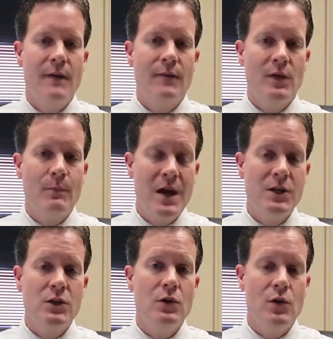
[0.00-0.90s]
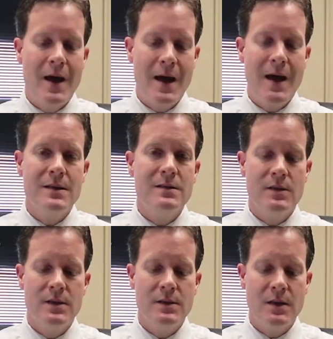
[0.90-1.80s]
For a patient who
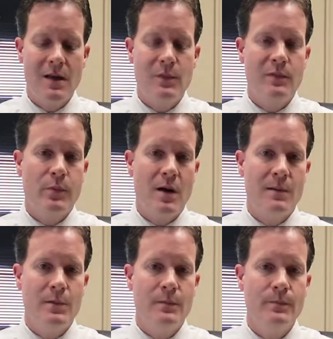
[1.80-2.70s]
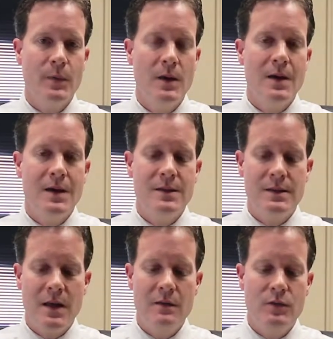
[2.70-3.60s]
has this type of problem,
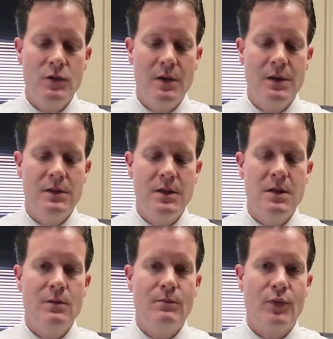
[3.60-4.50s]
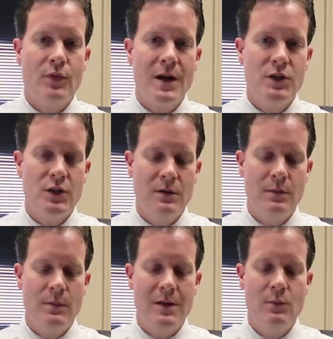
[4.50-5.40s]
instead of doing a
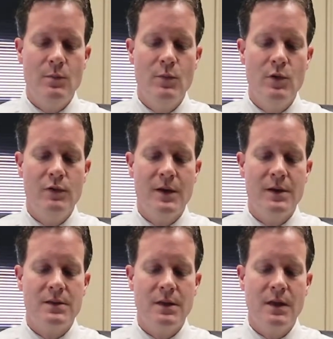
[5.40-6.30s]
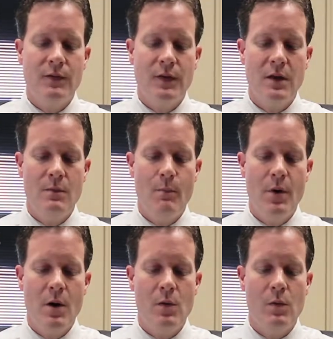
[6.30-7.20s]
decompression and removing significant
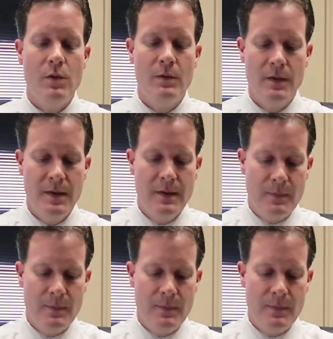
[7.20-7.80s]
bone,